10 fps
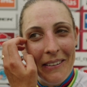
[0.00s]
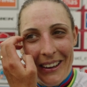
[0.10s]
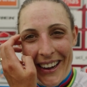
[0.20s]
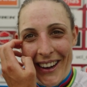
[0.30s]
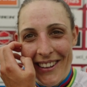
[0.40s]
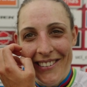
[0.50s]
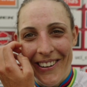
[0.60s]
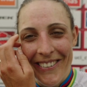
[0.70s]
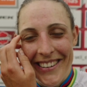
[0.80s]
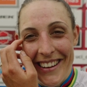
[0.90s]
yeah, it's
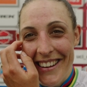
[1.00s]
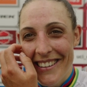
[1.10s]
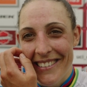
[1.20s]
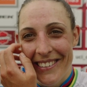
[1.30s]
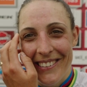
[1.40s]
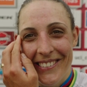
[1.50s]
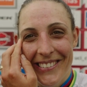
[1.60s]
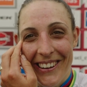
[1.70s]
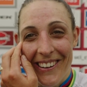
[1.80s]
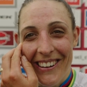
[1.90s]
always easy
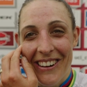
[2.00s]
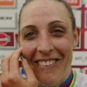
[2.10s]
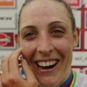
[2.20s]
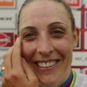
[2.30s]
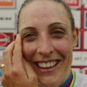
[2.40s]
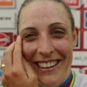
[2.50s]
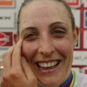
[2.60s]
to talk about it